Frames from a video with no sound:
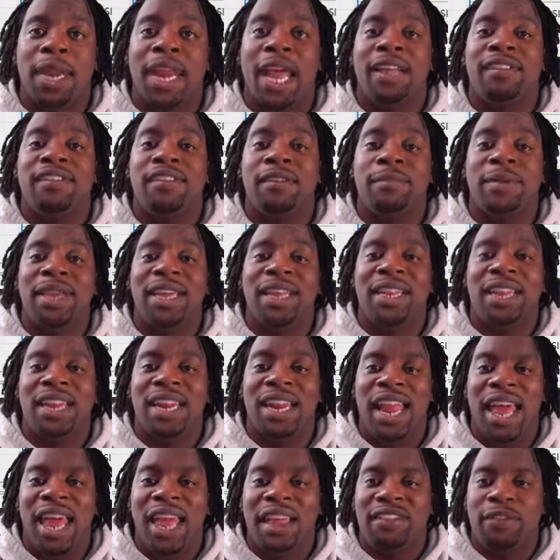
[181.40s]
actually being the
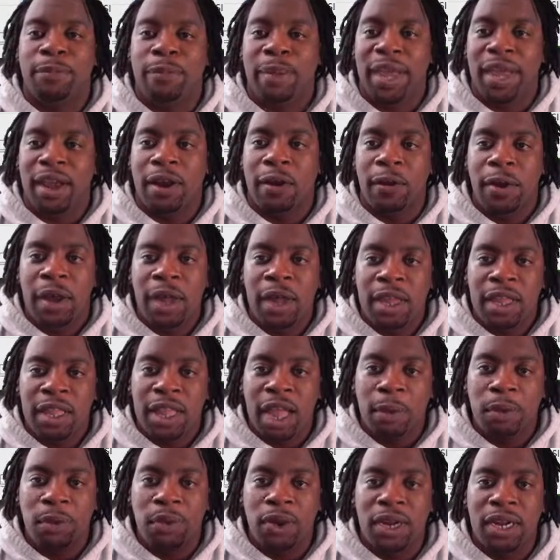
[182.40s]
last pair
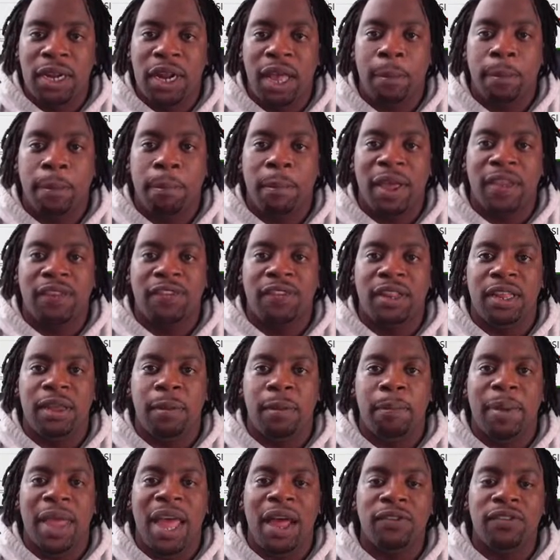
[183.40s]
that will end up basically
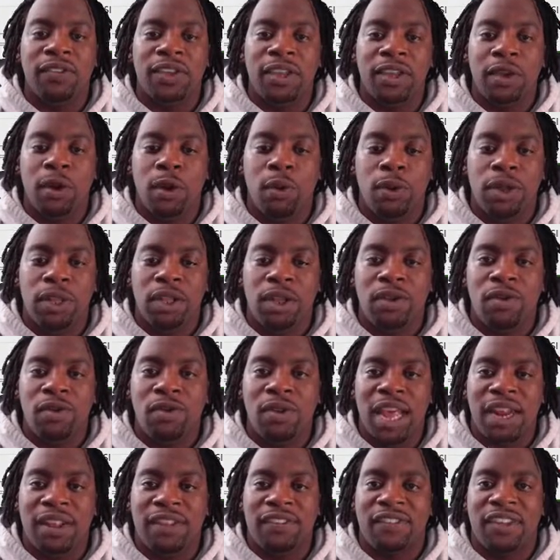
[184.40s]
pouncing on the
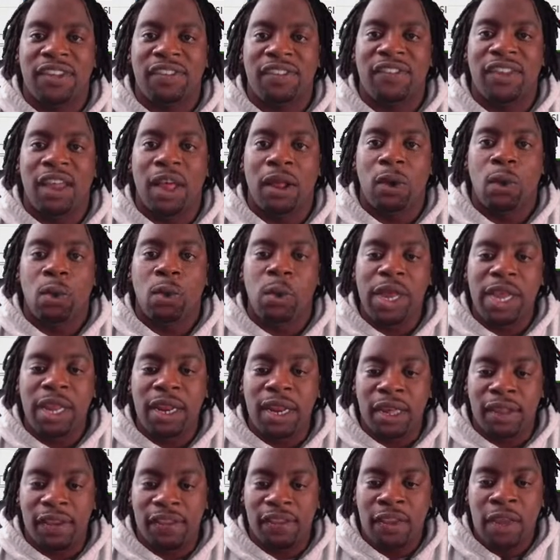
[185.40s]
United States dollar
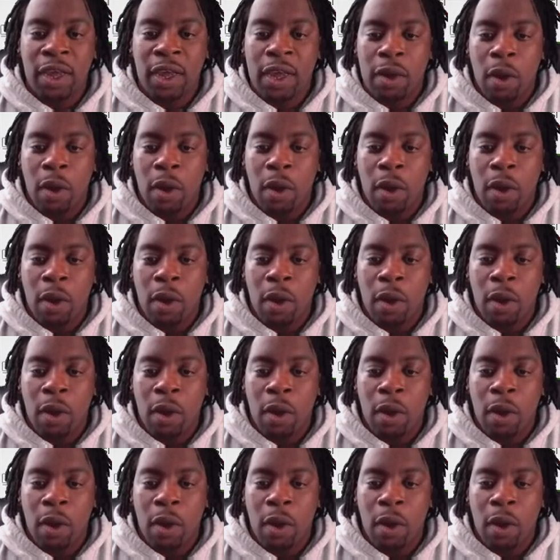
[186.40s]
weakness